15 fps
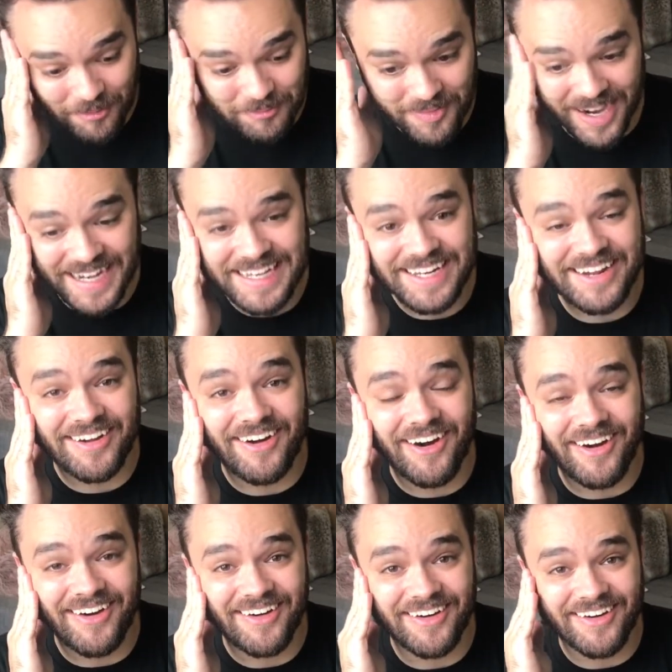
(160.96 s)
Oh my
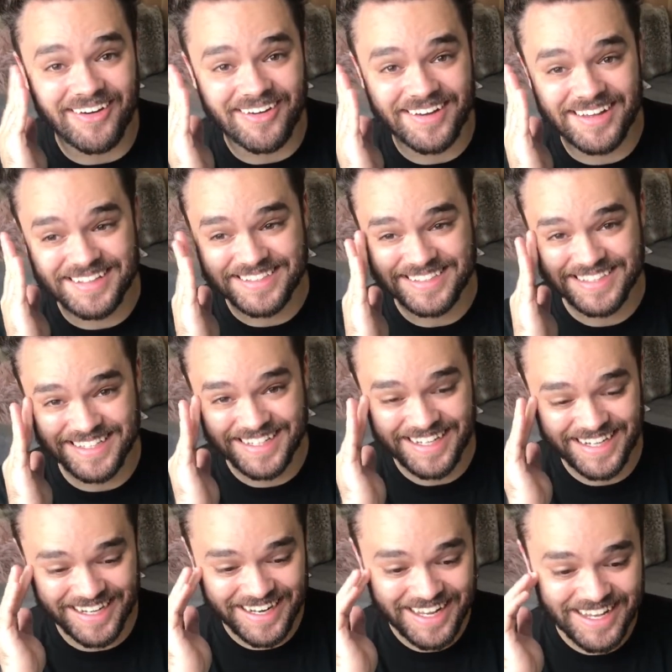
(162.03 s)
god.
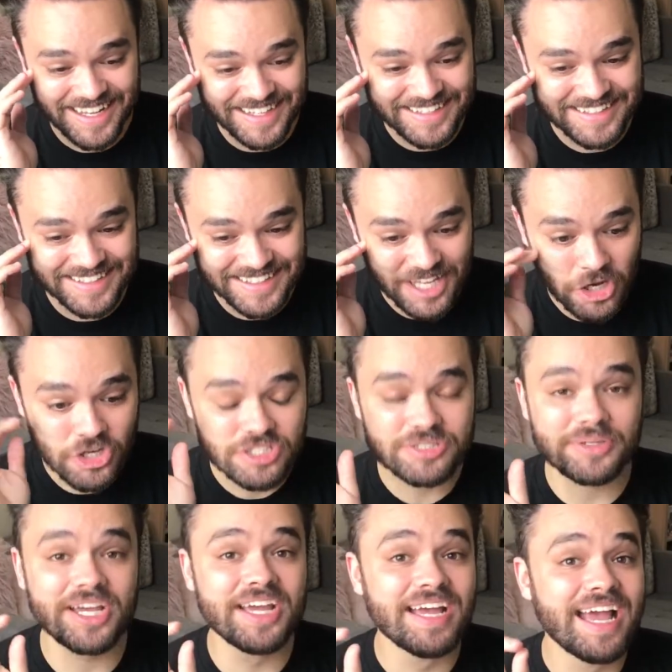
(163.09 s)

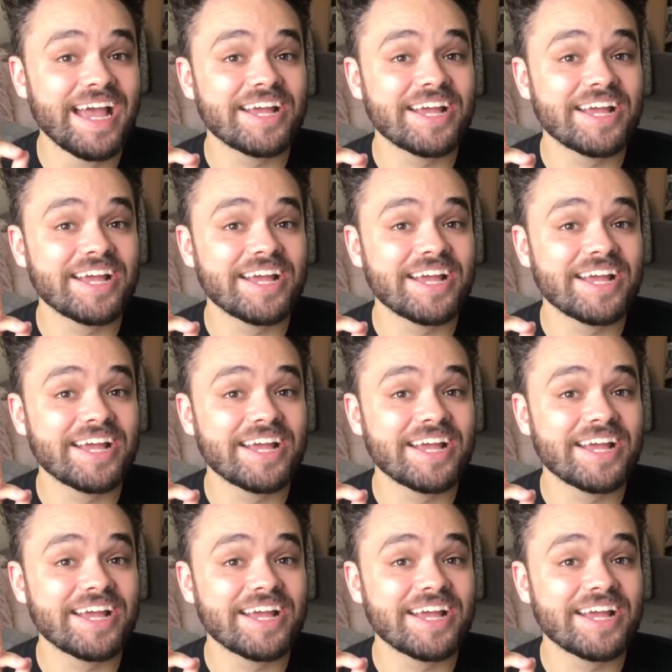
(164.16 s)
so he